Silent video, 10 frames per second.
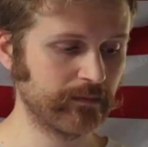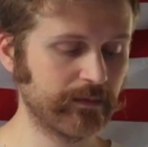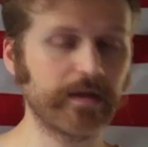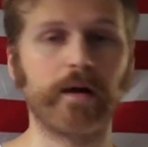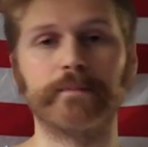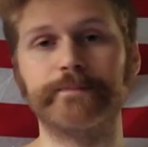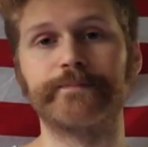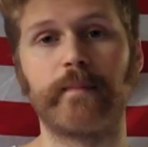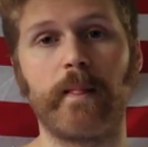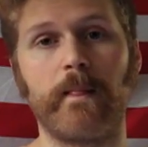So,
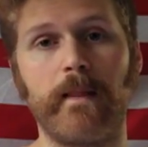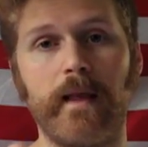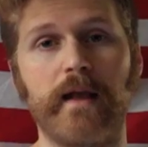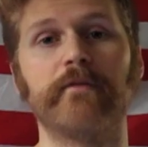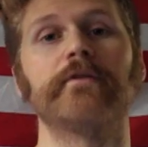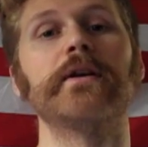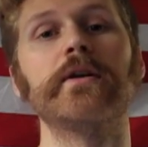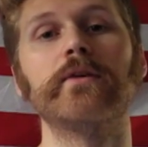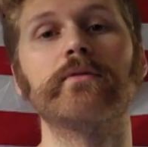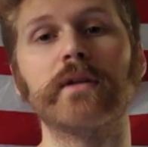
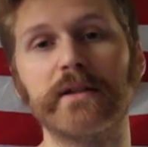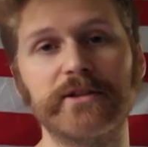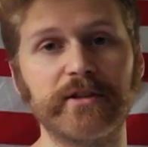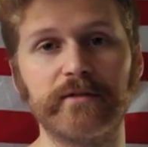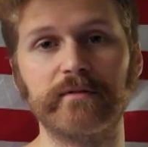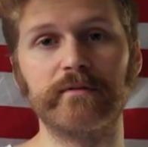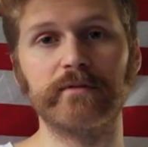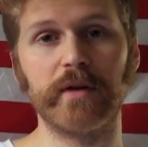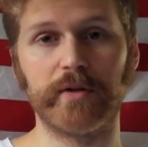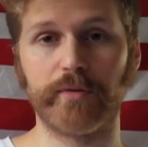every religion
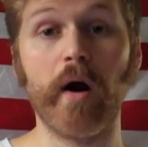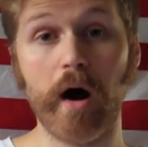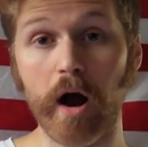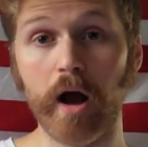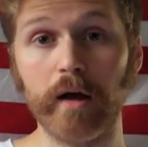is wrong.